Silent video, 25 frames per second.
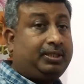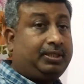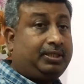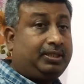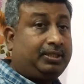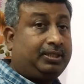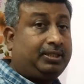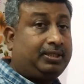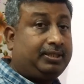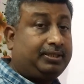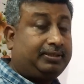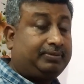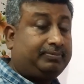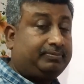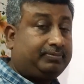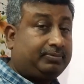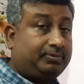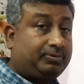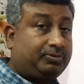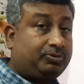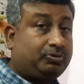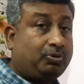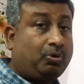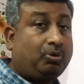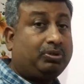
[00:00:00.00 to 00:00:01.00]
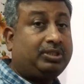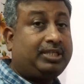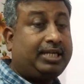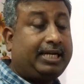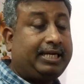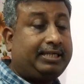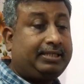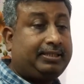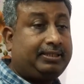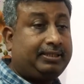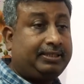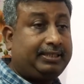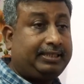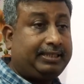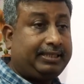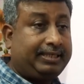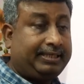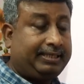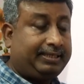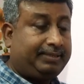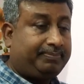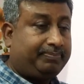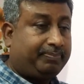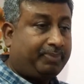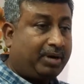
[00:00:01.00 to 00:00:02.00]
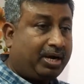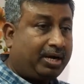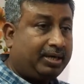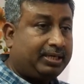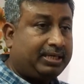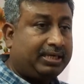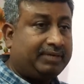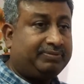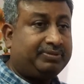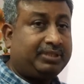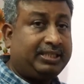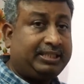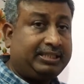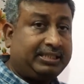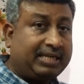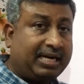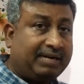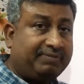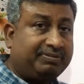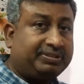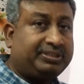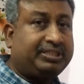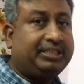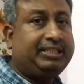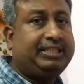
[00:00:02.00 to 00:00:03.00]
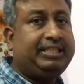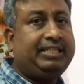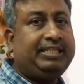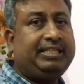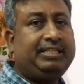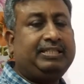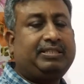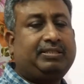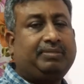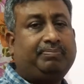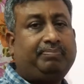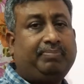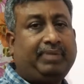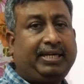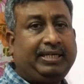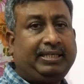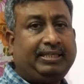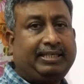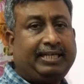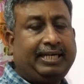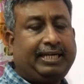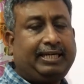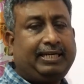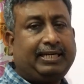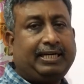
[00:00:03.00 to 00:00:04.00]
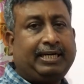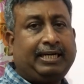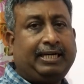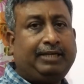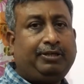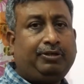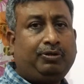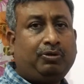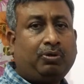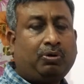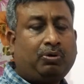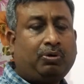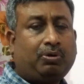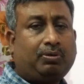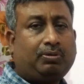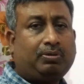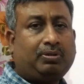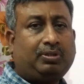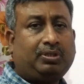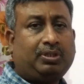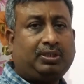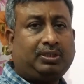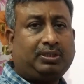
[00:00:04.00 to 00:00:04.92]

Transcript: so that a diversity is maintained and no